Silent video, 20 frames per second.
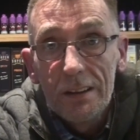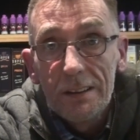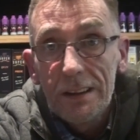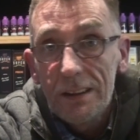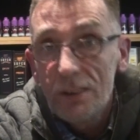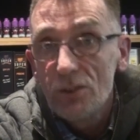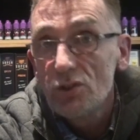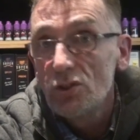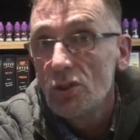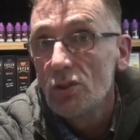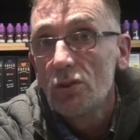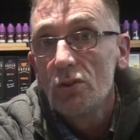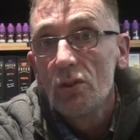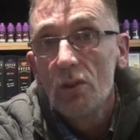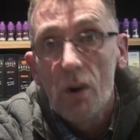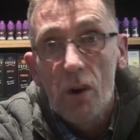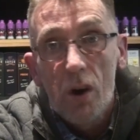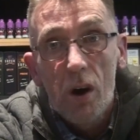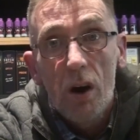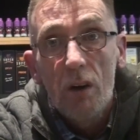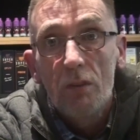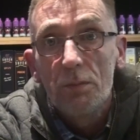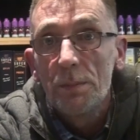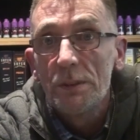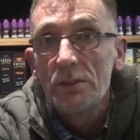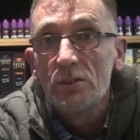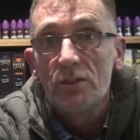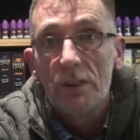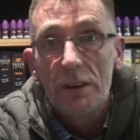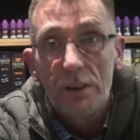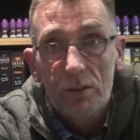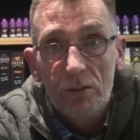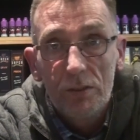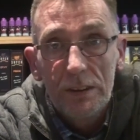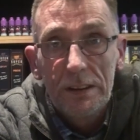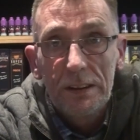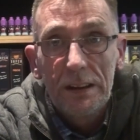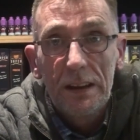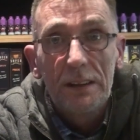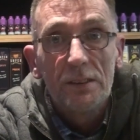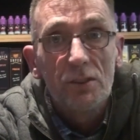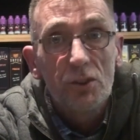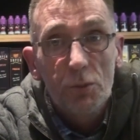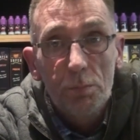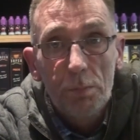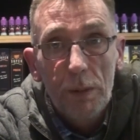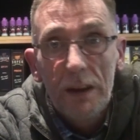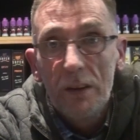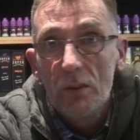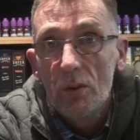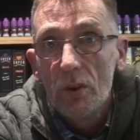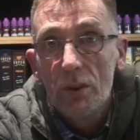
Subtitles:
They should not have been so greedy and spent